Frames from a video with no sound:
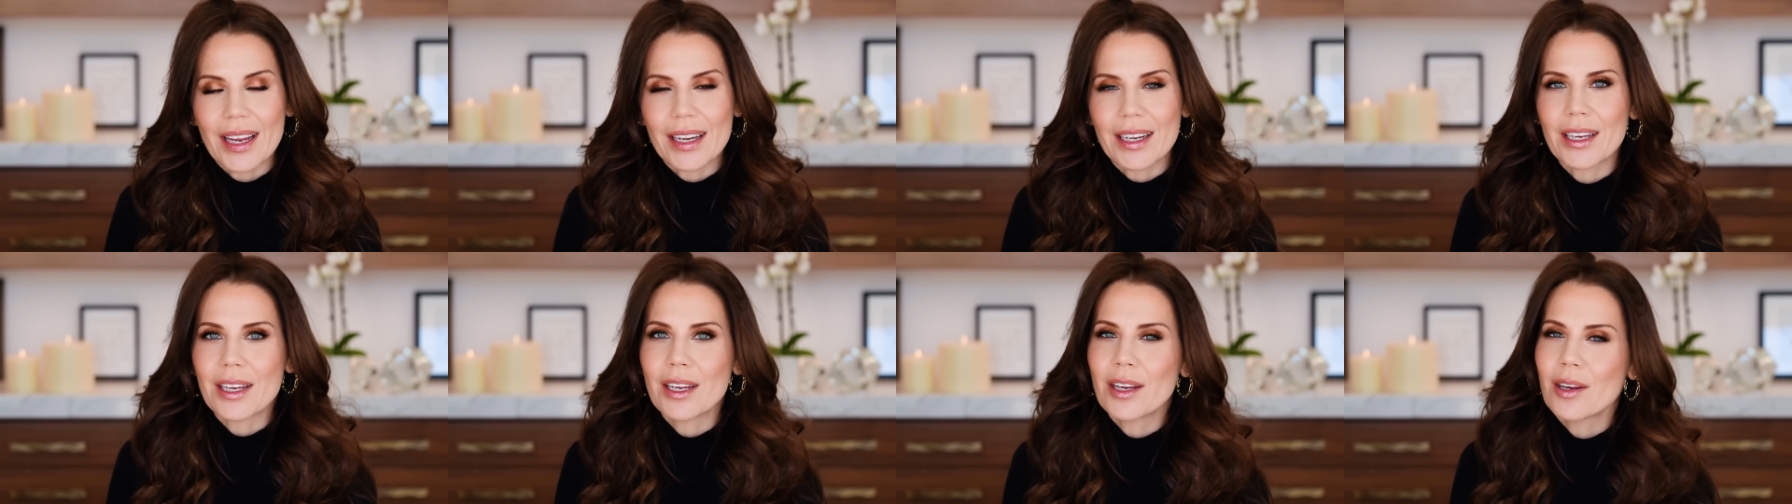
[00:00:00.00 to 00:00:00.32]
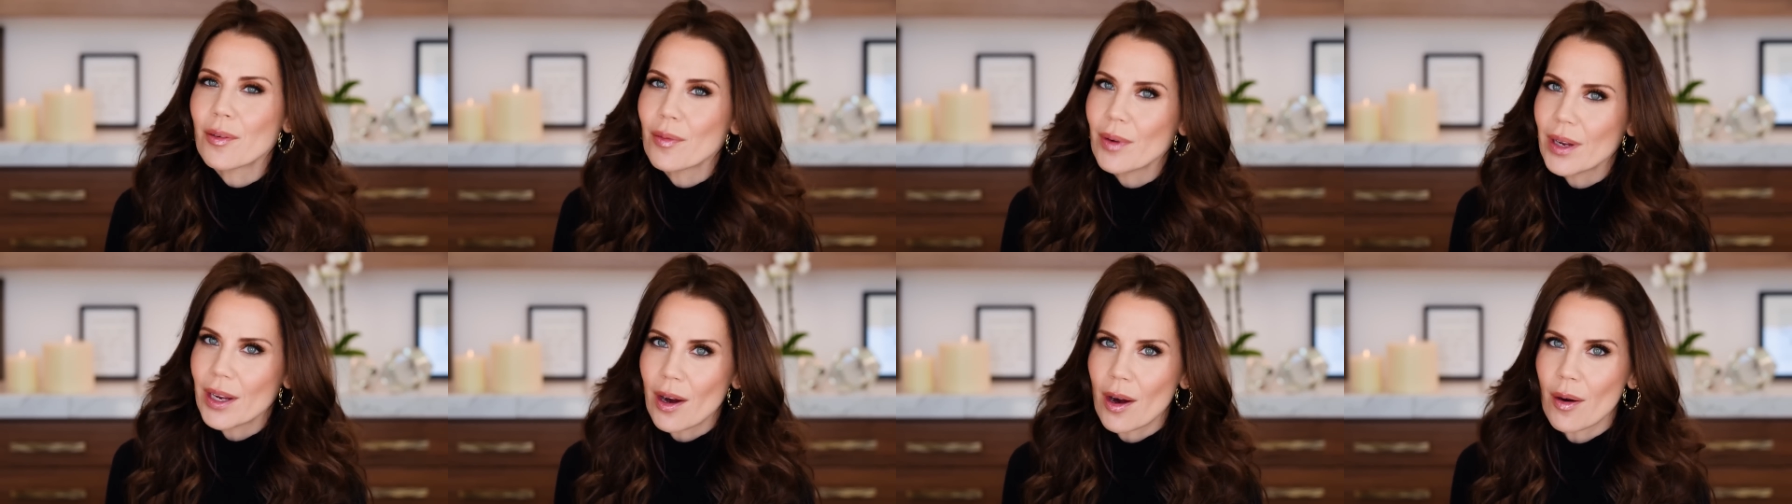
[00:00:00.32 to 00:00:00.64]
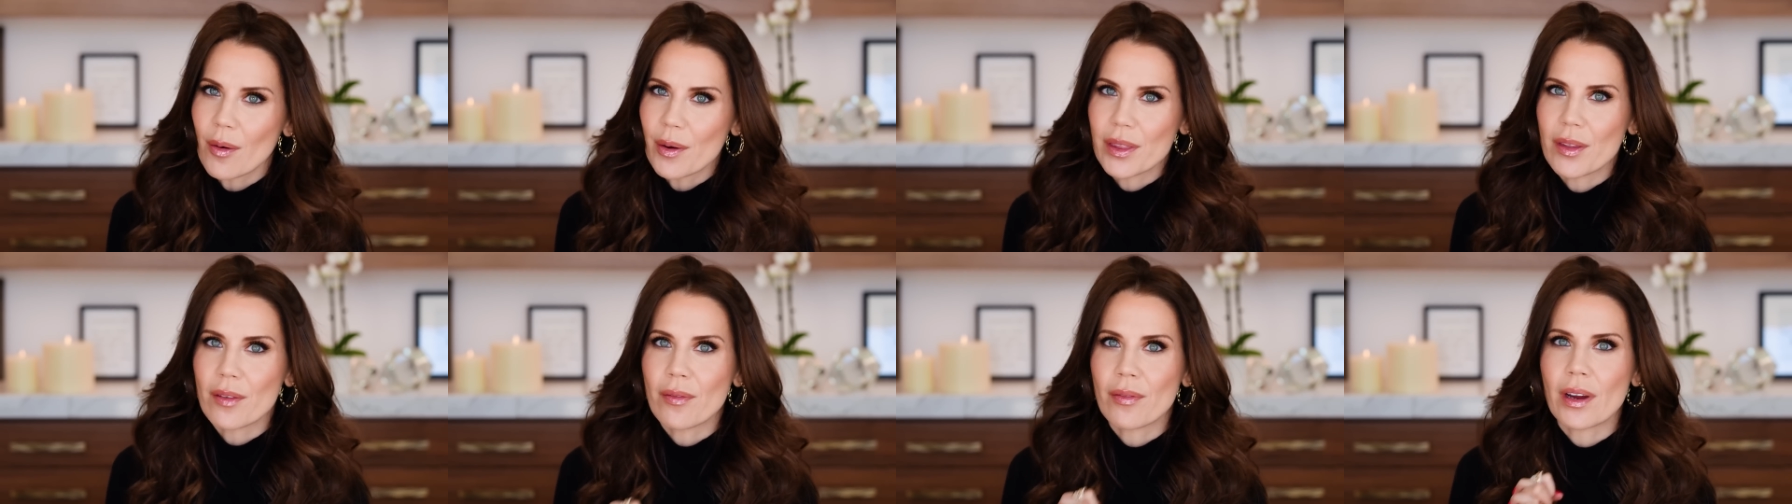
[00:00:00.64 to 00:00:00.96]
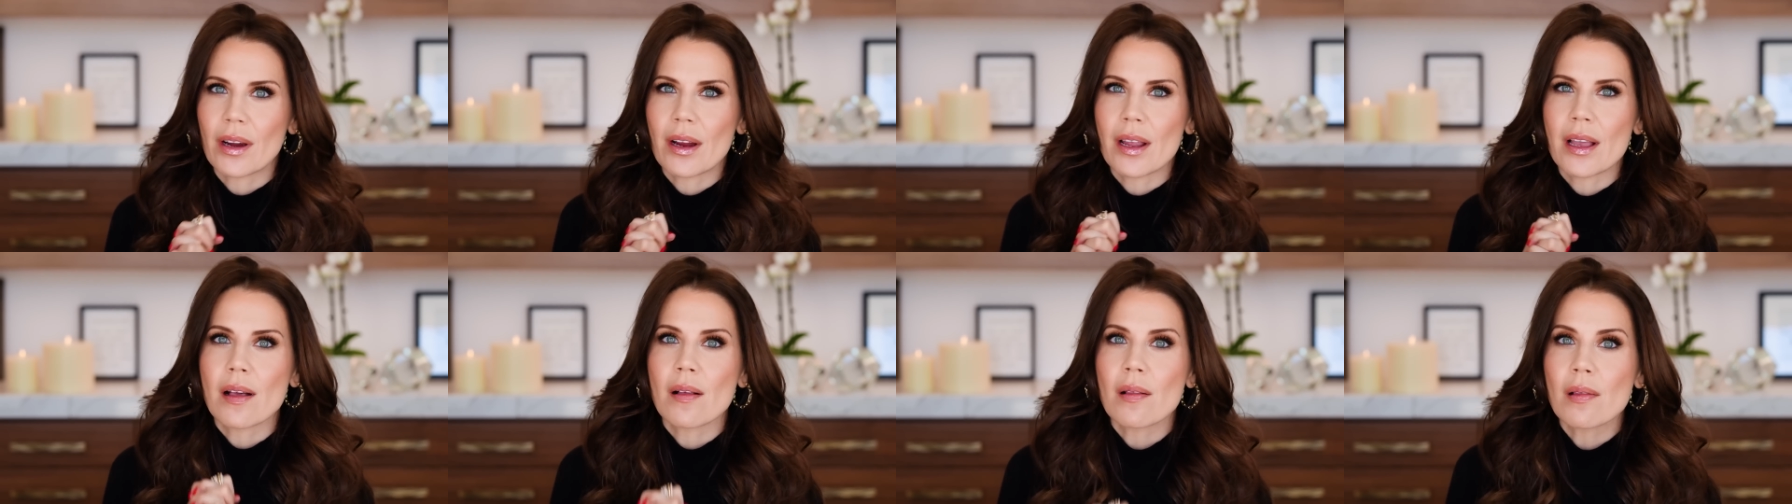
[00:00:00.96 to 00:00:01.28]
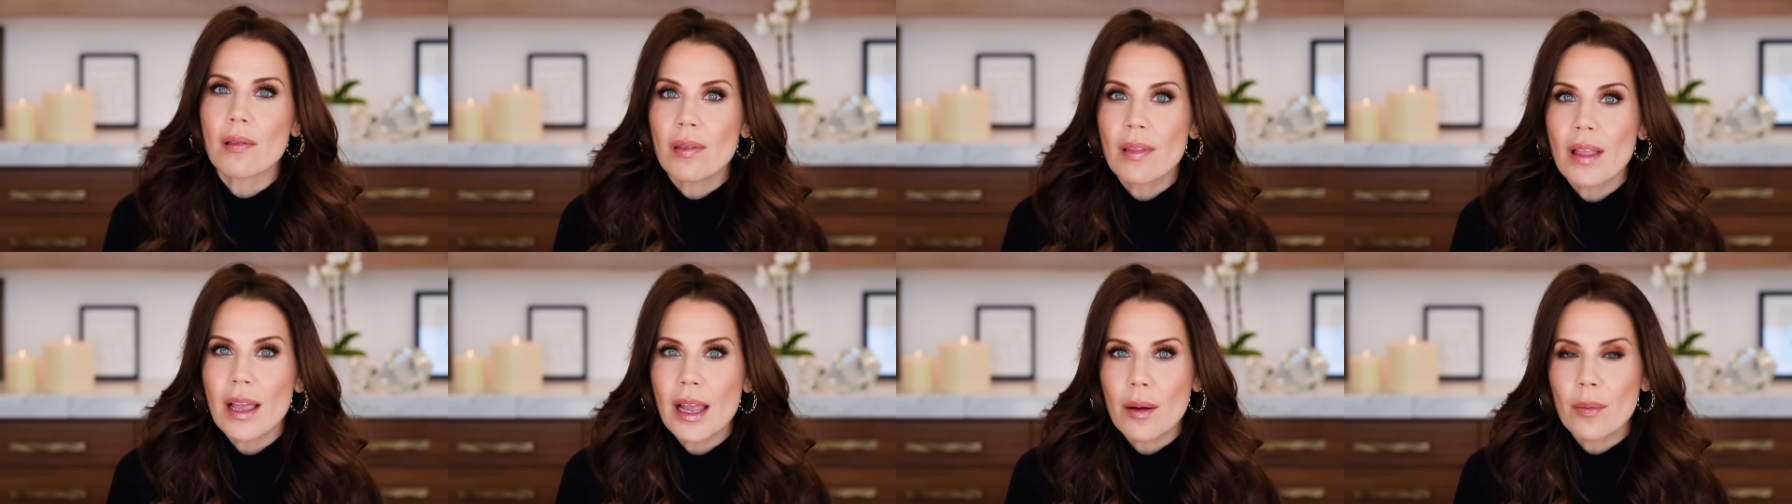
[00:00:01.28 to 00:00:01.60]
and here we are with a very
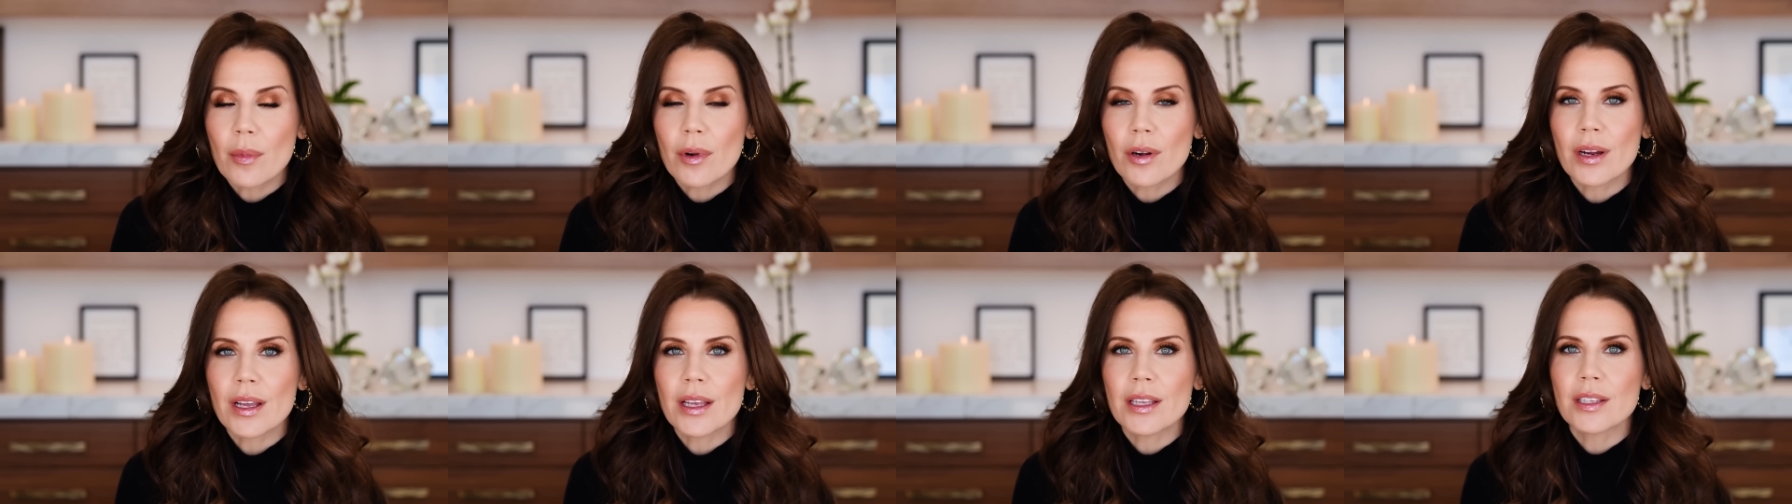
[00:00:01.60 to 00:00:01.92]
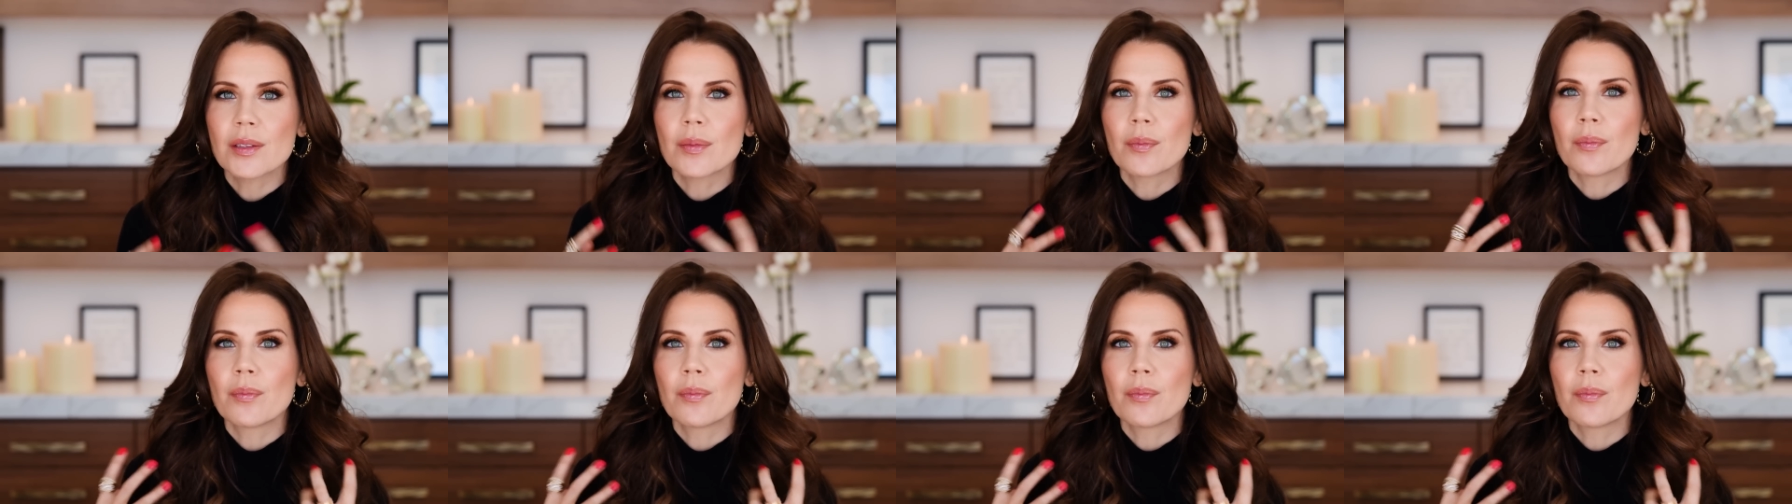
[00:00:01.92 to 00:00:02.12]
glamorous,